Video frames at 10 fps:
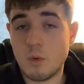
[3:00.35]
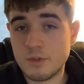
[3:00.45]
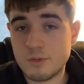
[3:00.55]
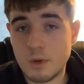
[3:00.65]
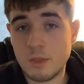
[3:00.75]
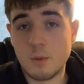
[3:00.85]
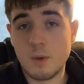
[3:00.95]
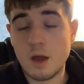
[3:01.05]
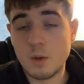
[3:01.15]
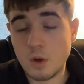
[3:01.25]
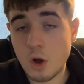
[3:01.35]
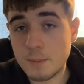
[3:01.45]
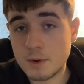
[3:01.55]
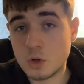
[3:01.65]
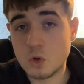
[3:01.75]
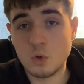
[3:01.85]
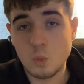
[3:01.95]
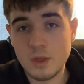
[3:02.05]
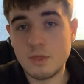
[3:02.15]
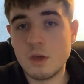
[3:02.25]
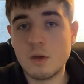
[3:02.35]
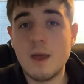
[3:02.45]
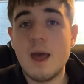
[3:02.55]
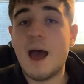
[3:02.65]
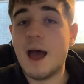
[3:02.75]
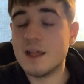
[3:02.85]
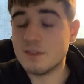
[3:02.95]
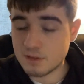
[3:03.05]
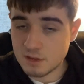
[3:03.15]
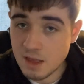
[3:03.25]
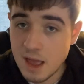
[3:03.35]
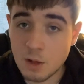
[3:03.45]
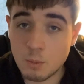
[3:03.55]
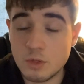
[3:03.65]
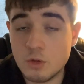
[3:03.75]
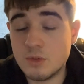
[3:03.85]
once a month where I will hop on a call with you and help with your